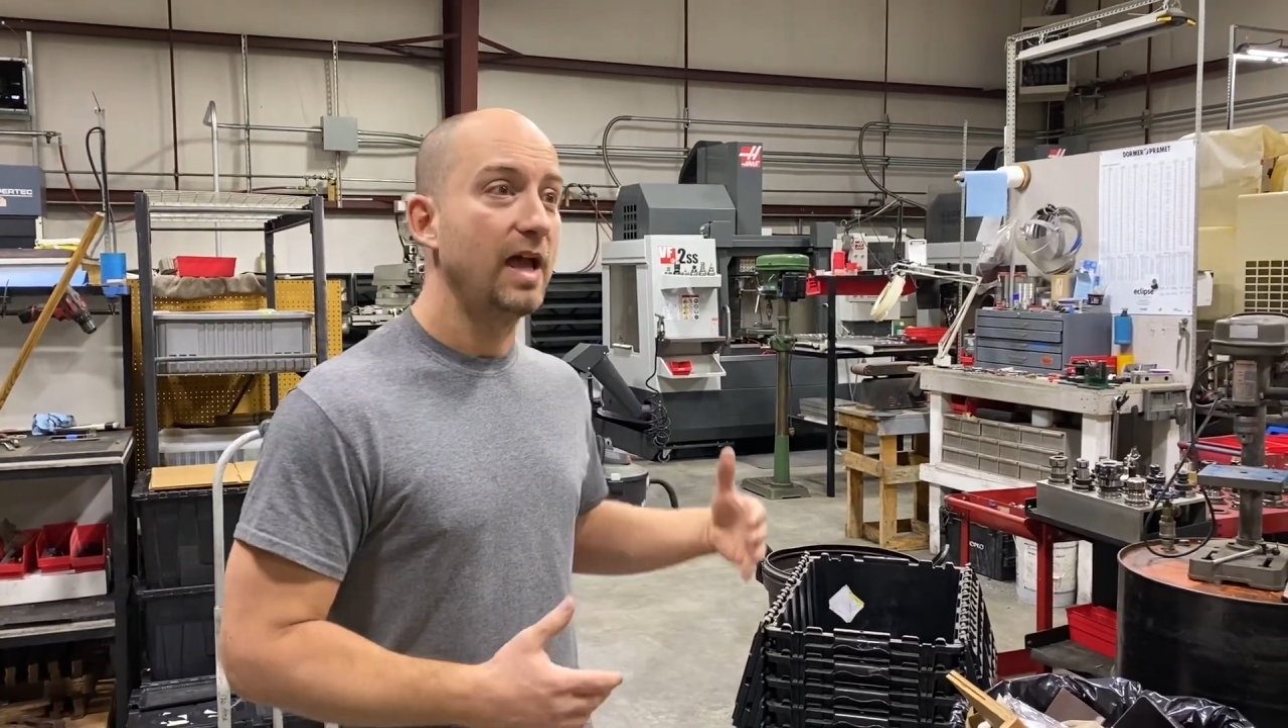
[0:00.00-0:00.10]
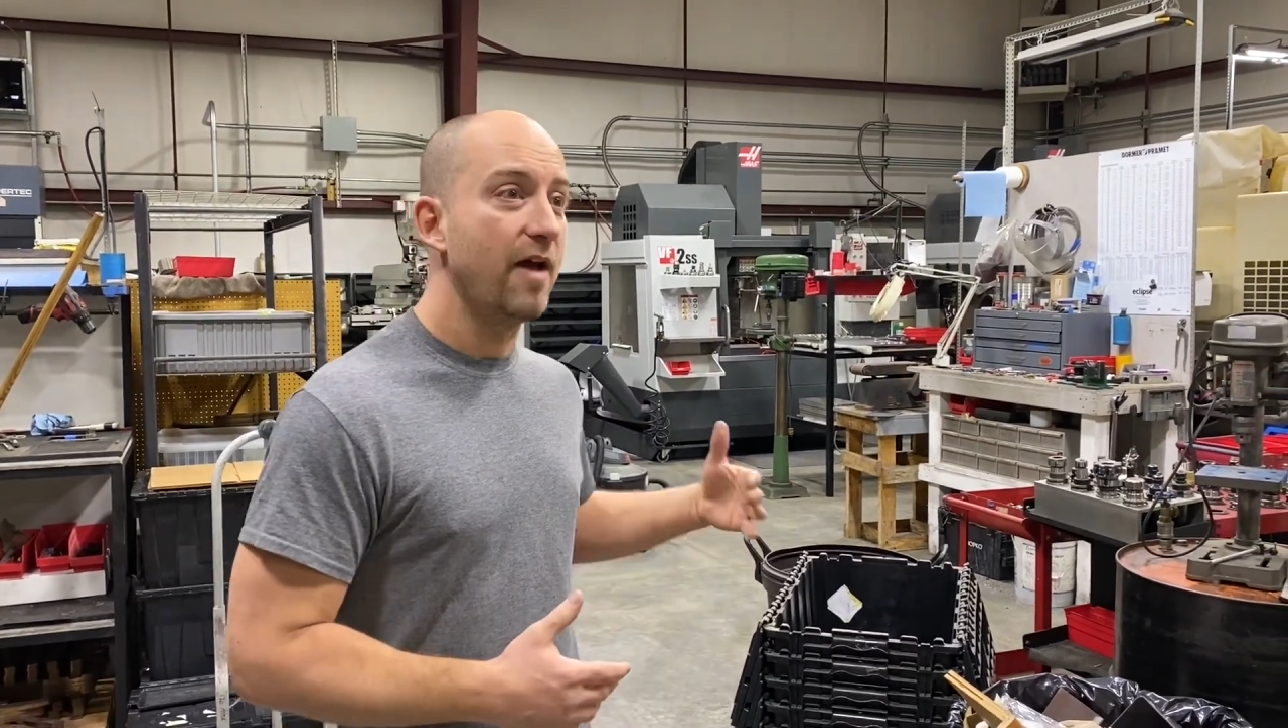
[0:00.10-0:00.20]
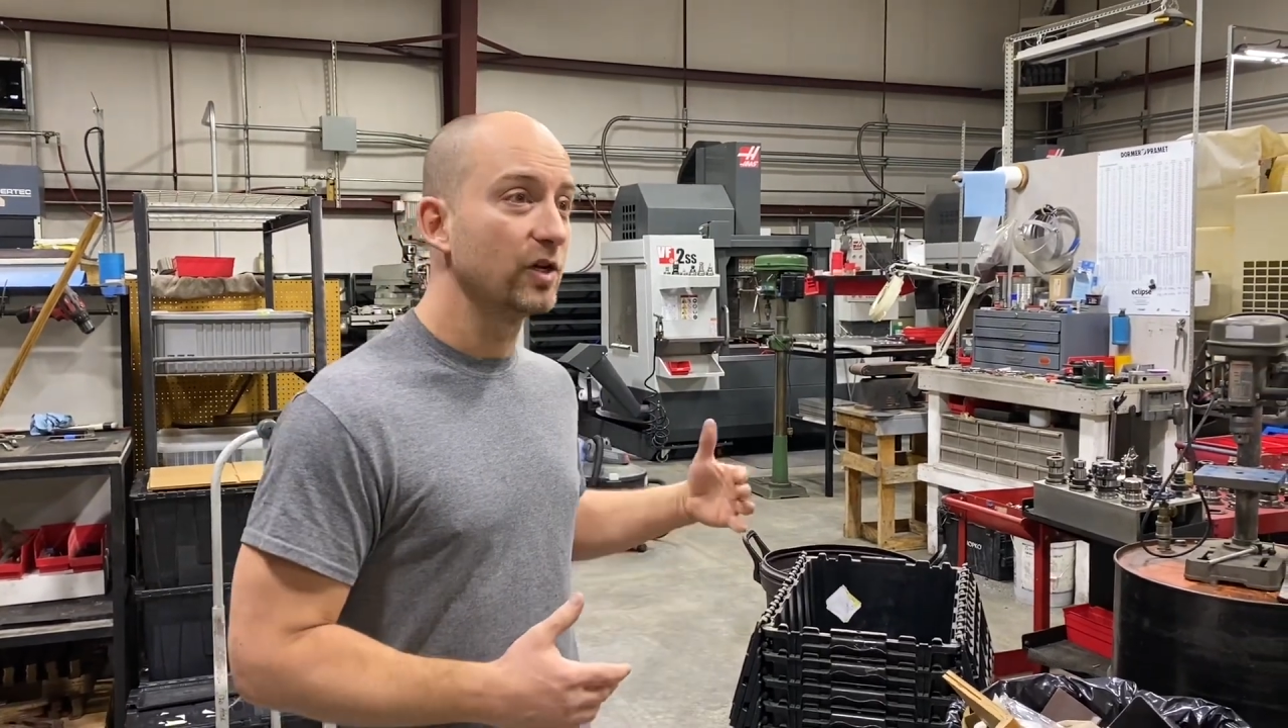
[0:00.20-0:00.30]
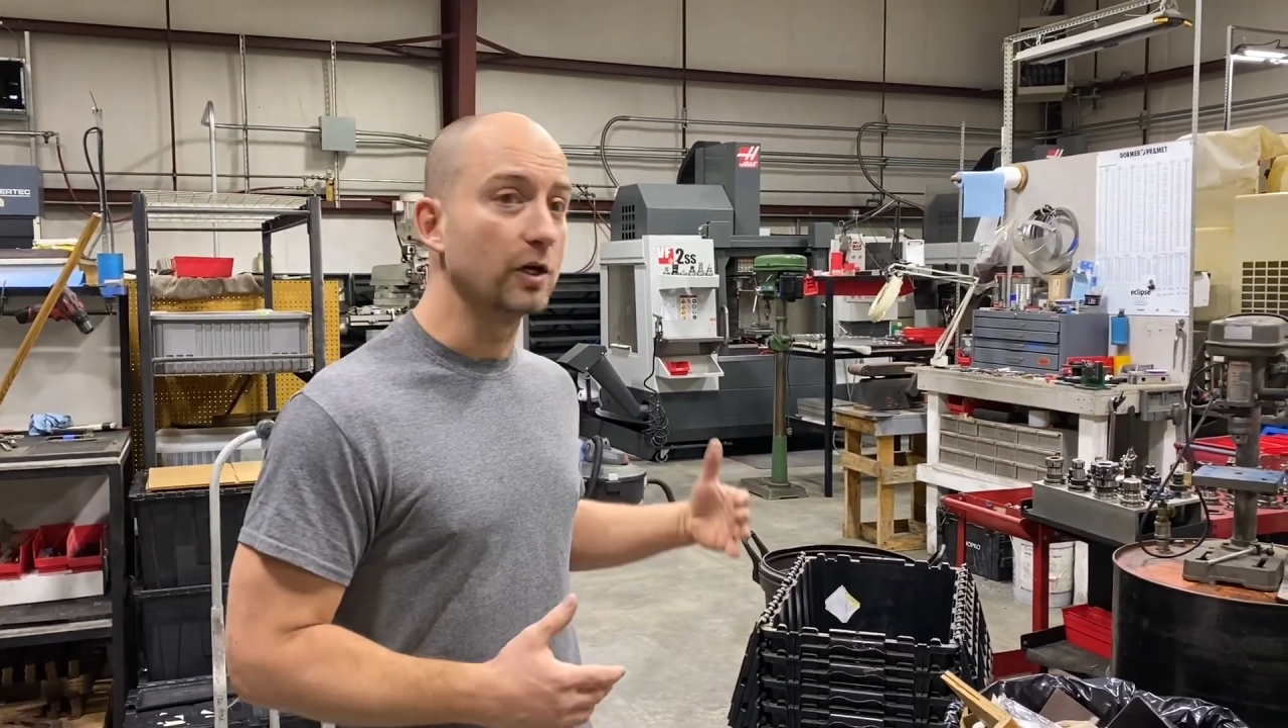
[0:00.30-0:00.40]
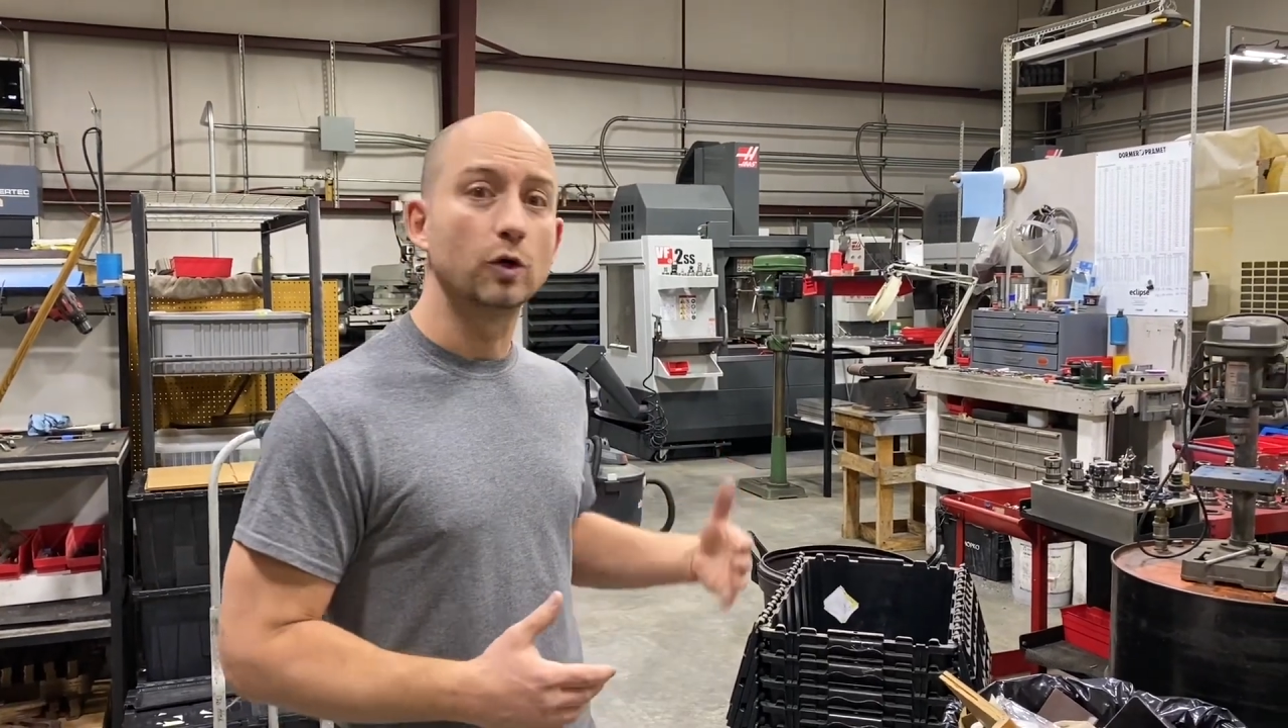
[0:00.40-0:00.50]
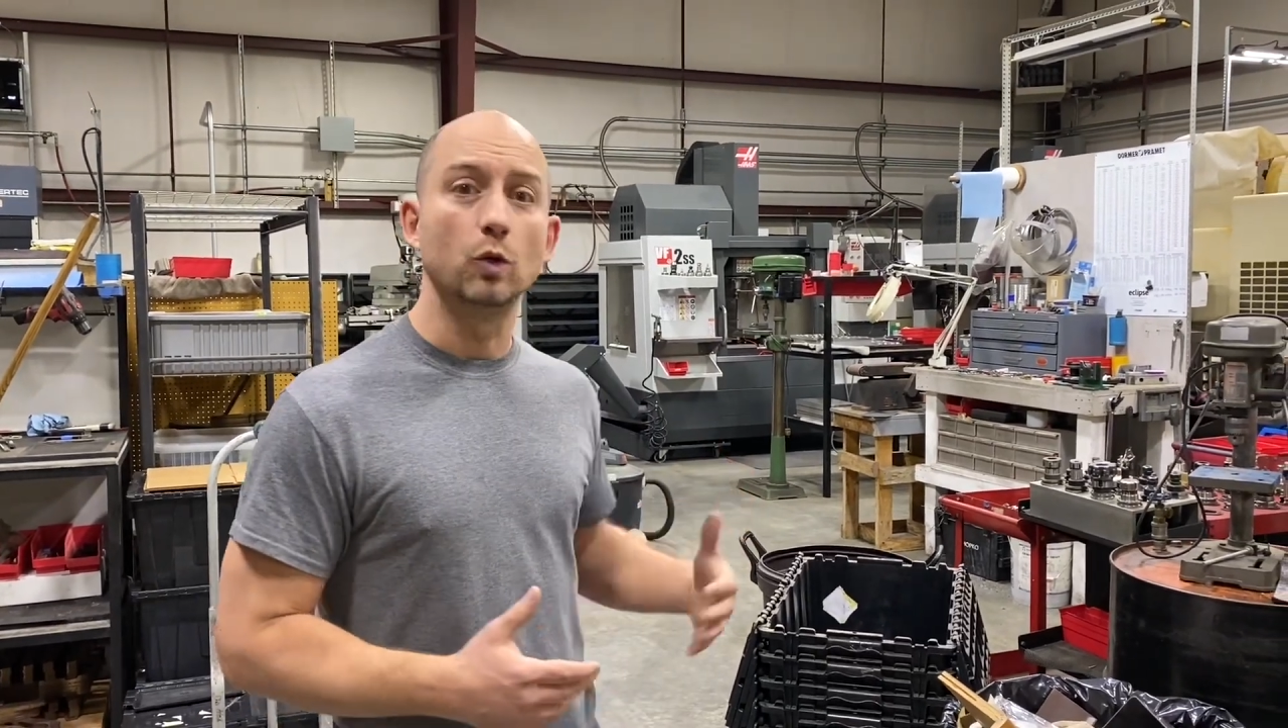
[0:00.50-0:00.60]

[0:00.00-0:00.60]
having a good